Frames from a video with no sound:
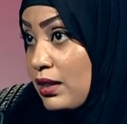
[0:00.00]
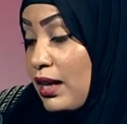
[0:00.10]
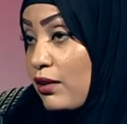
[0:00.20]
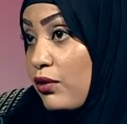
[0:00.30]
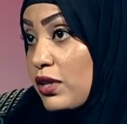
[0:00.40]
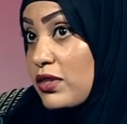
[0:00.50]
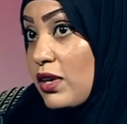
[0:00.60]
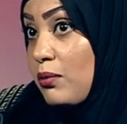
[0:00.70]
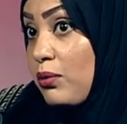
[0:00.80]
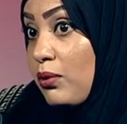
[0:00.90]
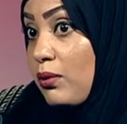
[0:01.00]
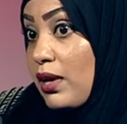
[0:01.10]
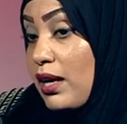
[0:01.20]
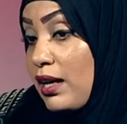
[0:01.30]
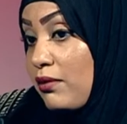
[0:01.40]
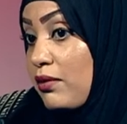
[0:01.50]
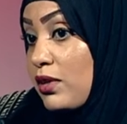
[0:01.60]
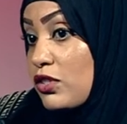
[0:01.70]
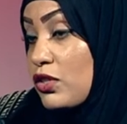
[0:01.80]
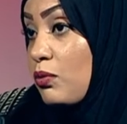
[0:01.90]
Like, for example, I have
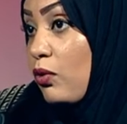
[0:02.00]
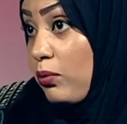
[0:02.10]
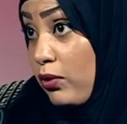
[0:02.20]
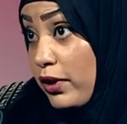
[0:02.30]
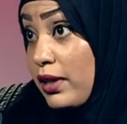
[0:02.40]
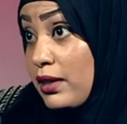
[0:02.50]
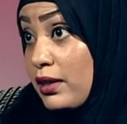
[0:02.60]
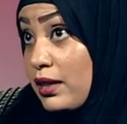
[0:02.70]
a small boy,